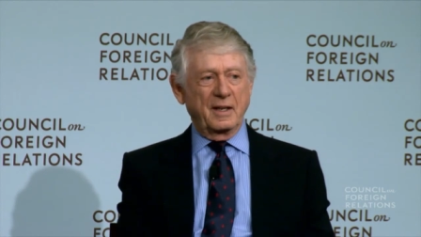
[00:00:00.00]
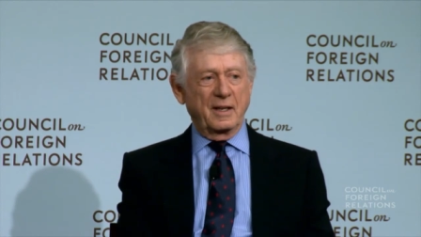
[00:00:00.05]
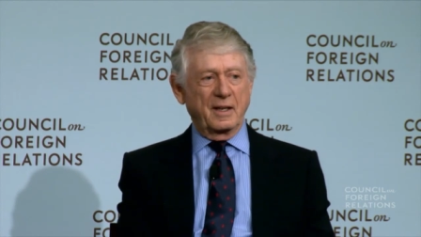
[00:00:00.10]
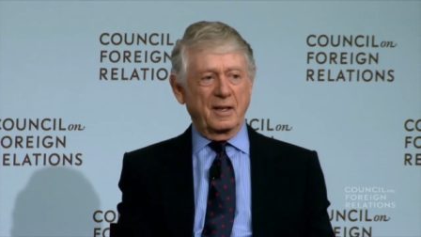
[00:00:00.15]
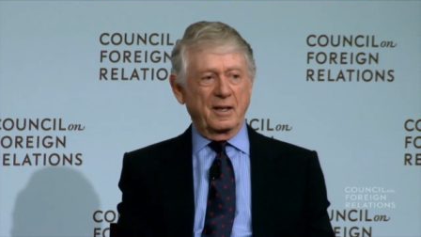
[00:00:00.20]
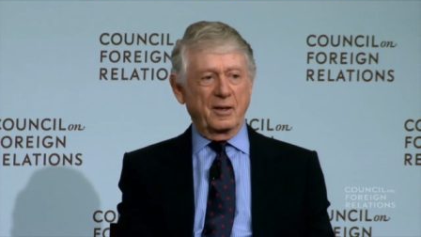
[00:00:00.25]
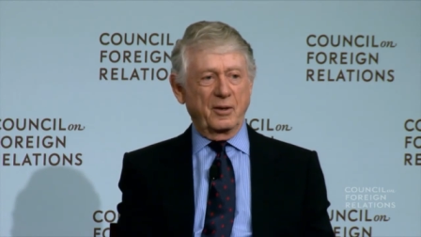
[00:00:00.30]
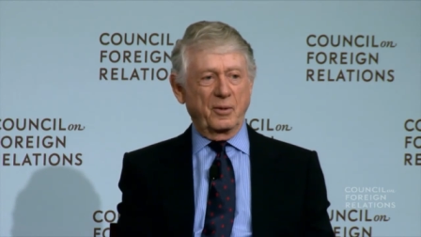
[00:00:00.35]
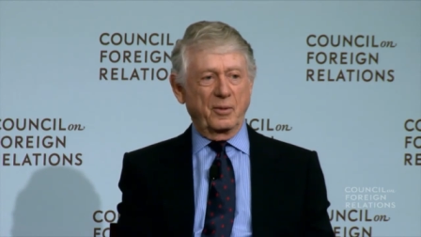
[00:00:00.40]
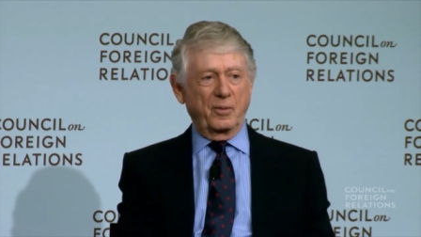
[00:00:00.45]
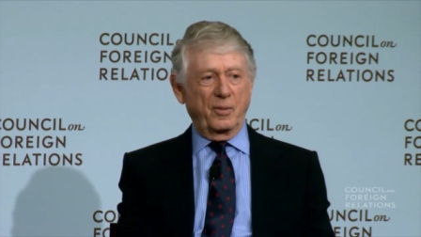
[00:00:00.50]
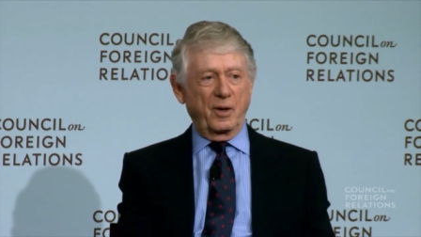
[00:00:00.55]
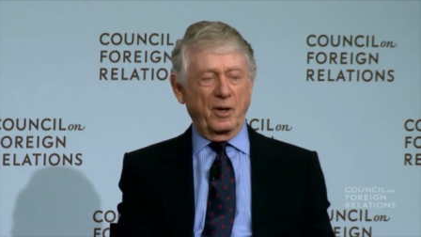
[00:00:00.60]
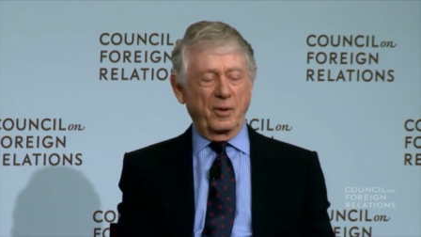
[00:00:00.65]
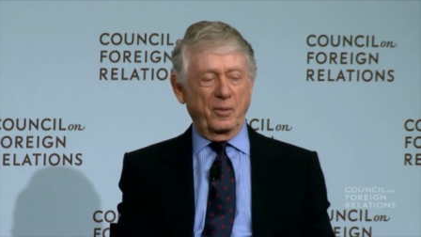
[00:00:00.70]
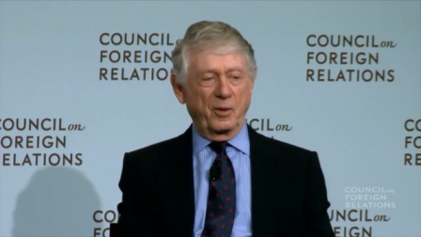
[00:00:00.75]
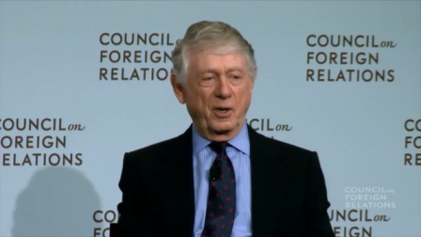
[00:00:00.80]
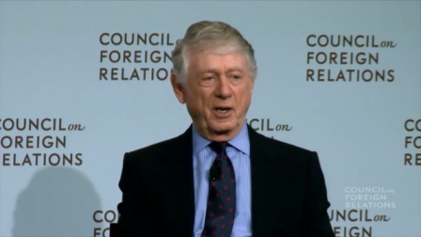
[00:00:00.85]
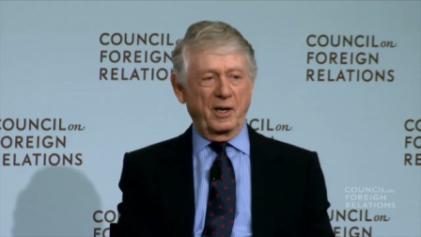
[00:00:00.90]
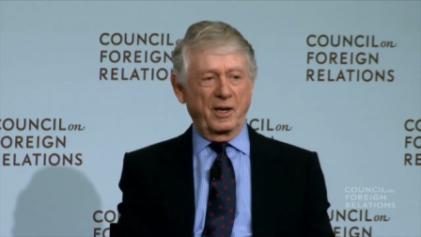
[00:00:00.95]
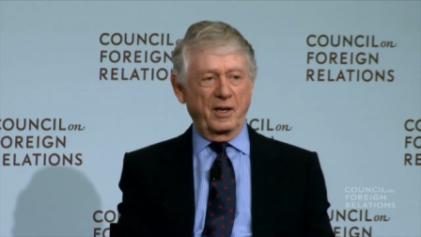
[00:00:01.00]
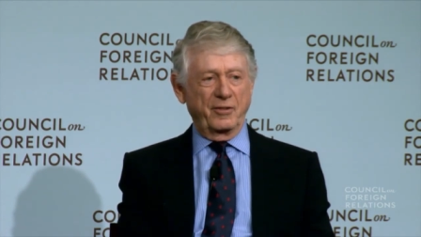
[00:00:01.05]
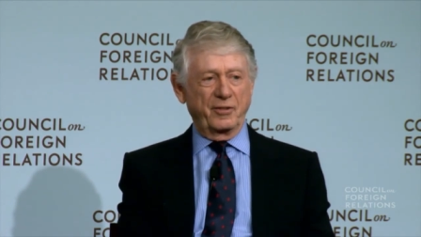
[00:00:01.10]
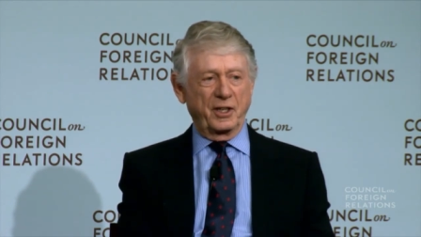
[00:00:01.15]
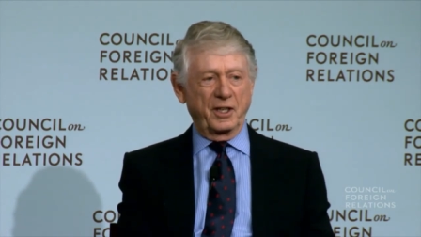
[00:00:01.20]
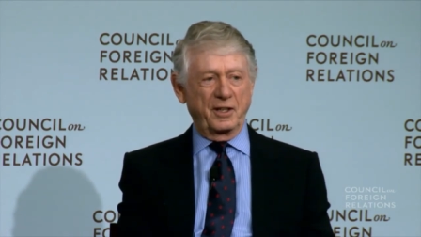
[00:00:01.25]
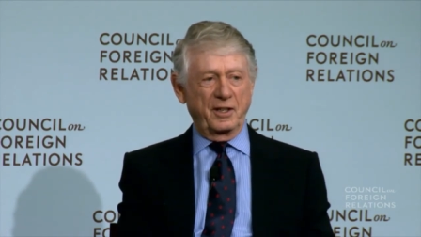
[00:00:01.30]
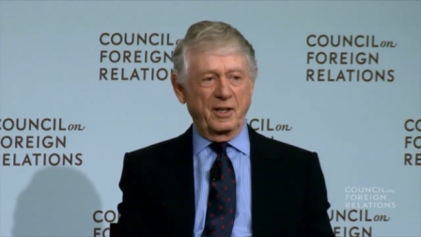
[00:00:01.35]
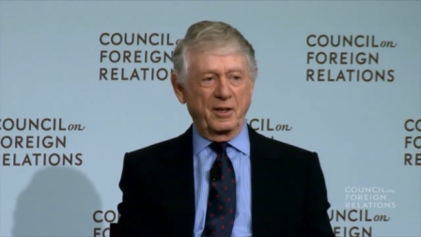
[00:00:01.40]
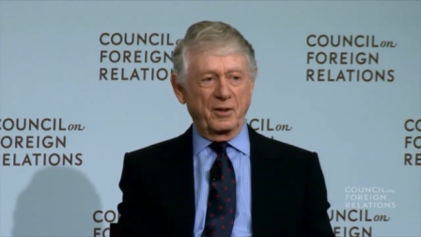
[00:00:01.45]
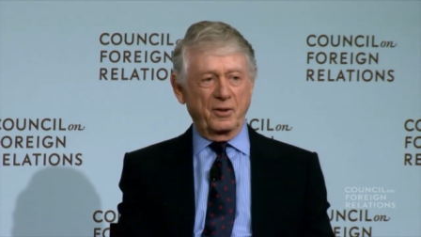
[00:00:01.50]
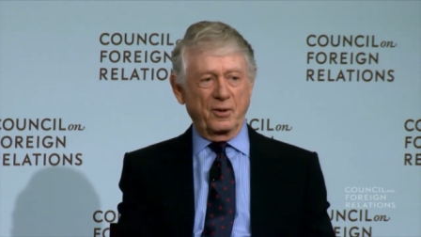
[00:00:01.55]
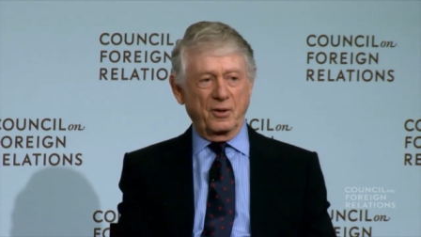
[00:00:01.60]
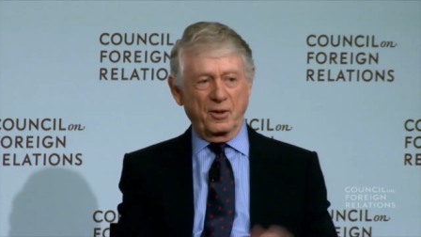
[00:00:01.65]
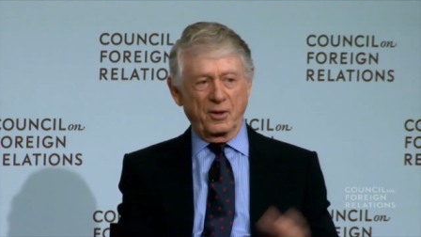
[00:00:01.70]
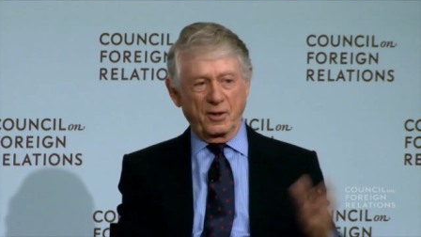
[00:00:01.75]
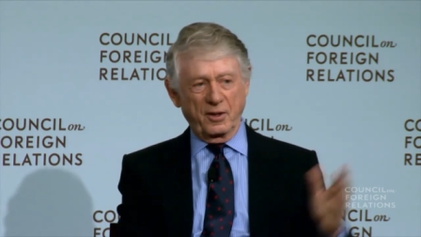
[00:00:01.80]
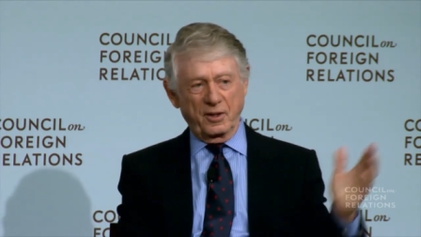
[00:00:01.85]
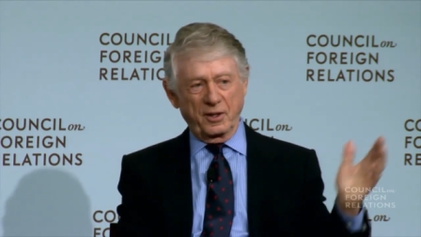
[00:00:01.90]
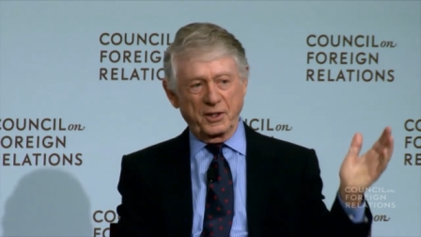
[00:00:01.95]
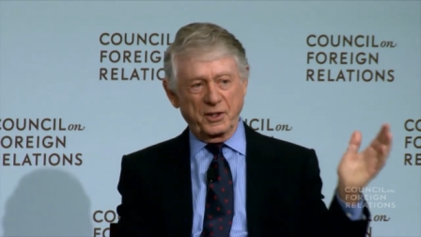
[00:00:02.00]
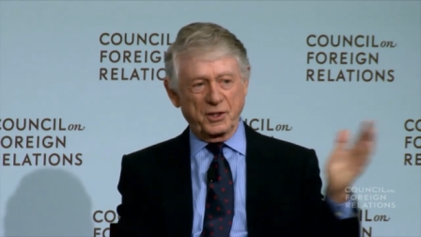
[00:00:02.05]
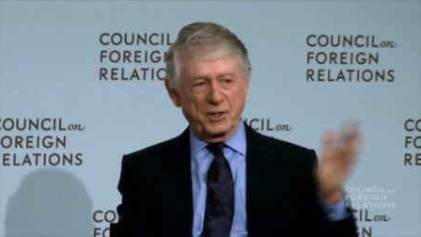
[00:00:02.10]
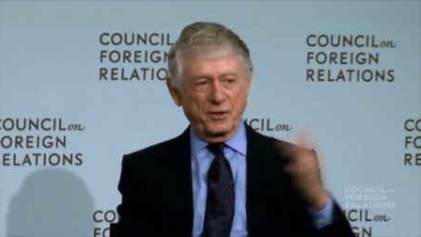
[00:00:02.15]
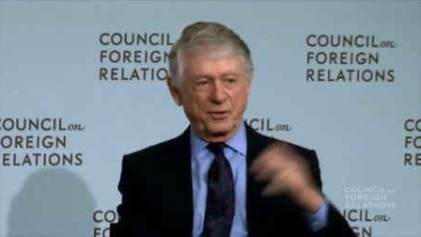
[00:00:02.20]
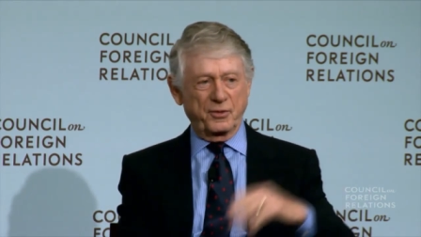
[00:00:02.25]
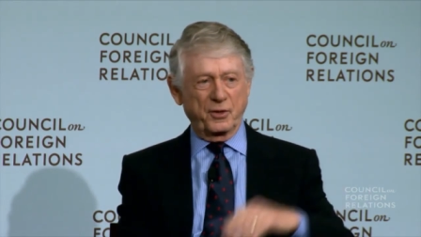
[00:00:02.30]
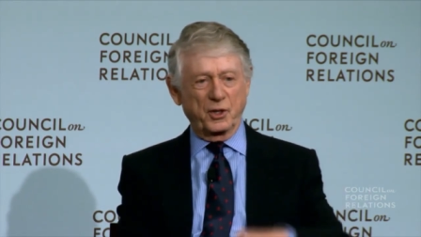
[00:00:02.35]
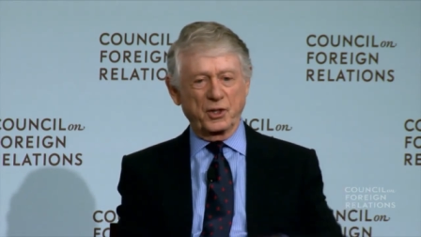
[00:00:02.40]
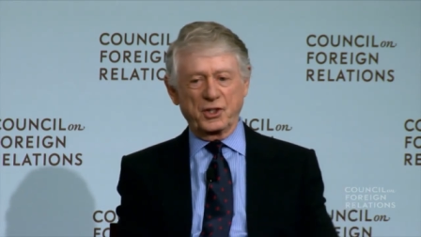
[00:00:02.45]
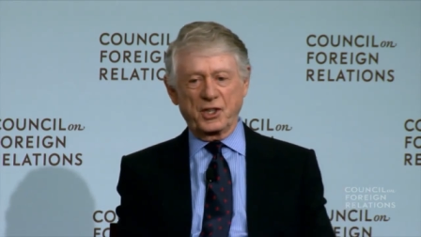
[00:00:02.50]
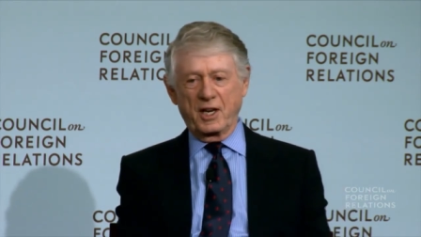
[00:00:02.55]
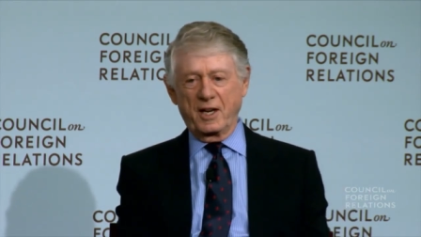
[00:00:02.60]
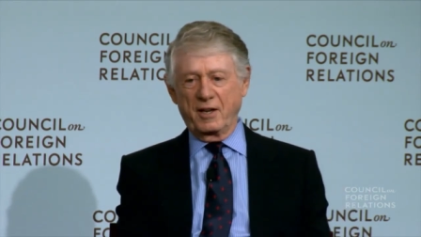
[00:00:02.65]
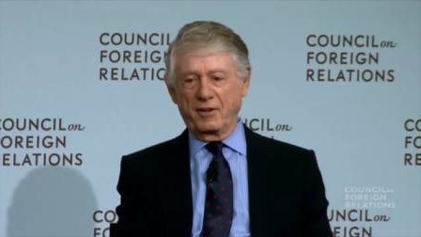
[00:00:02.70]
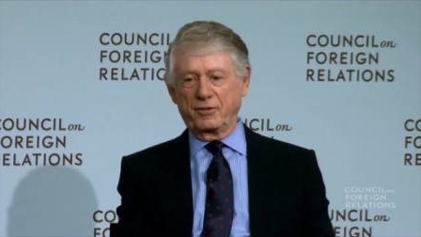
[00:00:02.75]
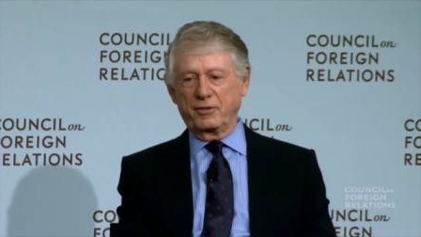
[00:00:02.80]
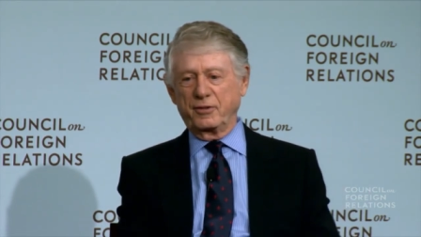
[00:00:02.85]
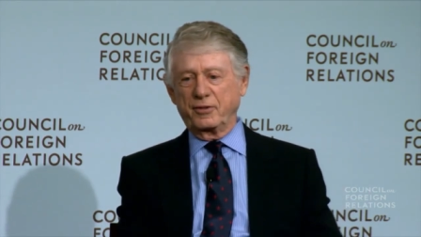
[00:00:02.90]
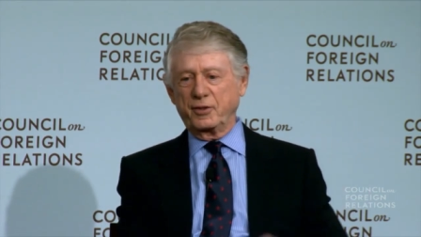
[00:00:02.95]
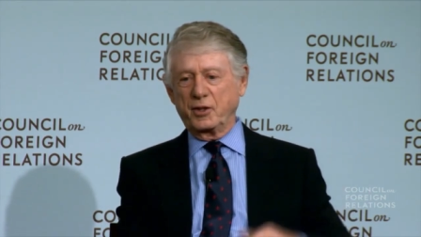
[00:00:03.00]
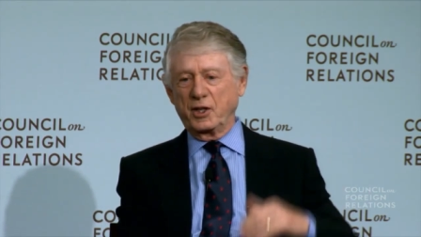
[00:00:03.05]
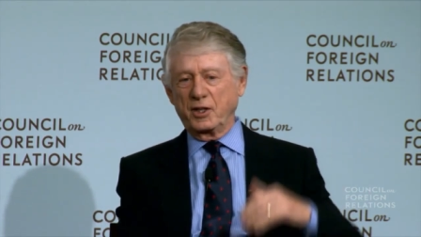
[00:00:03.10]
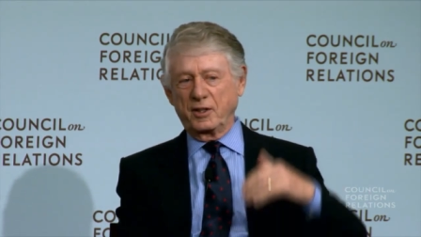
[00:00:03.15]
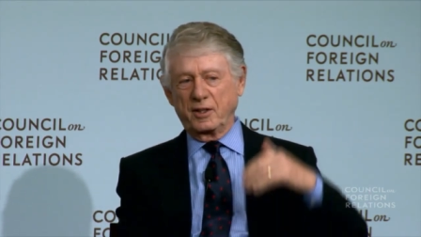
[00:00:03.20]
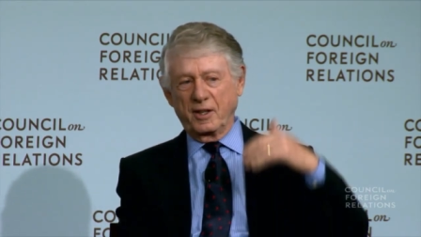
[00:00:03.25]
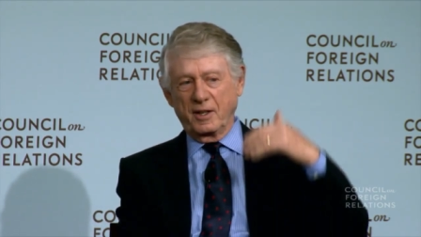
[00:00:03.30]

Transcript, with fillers: uh, while we're having dinner, or at least the first half of it,